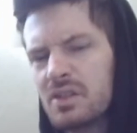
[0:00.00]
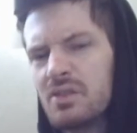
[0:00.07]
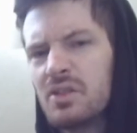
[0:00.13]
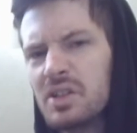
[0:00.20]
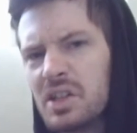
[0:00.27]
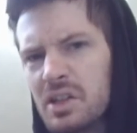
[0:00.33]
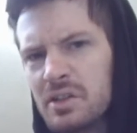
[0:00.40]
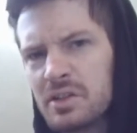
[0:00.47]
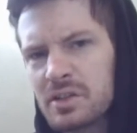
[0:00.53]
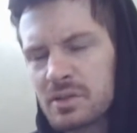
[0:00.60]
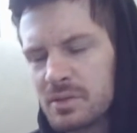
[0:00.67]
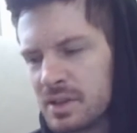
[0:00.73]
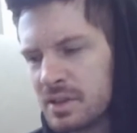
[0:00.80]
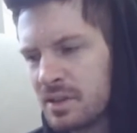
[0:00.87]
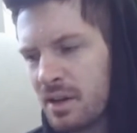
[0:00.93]
Really get used
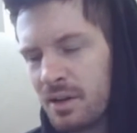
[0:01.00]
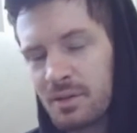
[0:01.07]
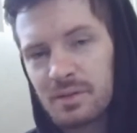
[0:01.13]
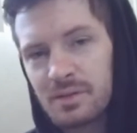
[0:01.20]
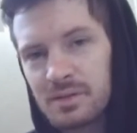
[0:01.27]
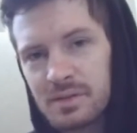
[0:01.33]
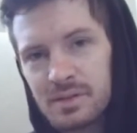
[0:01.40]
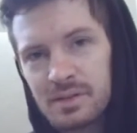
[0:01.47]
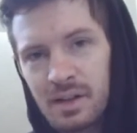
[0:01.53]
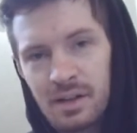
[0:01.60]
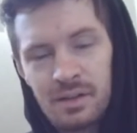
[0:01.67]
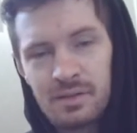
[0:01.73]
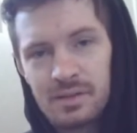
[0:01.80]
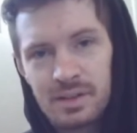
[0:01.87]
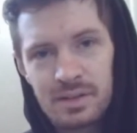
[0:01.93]
to it. No,
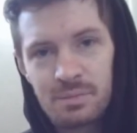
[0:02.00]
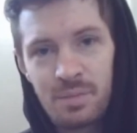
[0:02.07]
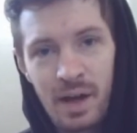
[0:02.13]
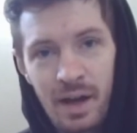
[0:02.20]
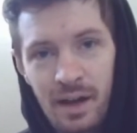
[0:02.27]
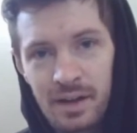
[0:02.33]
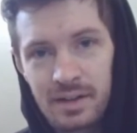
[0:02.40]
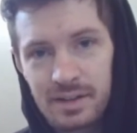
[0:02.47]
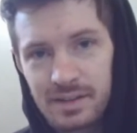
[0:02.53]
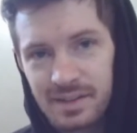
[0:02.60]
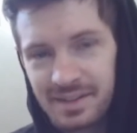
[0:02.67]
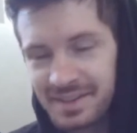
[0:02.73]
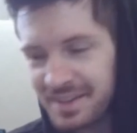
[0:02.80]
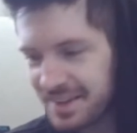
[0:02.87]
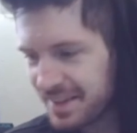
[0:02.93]
it's bad.
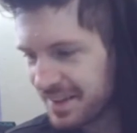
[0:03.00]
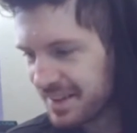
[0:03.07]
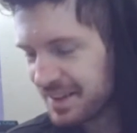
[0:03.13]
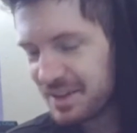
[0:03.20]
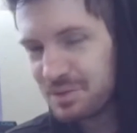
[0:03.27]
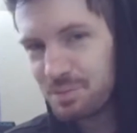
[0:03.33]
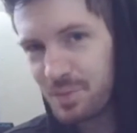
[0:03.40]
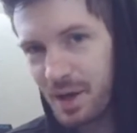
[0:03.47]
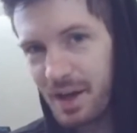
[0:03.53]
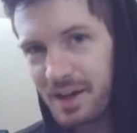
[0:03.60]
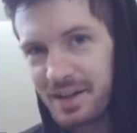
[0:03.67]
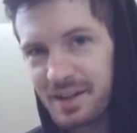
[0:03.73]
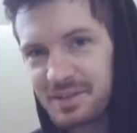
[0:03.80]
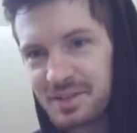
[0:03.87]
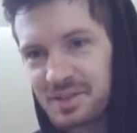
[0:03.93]
It's bad. I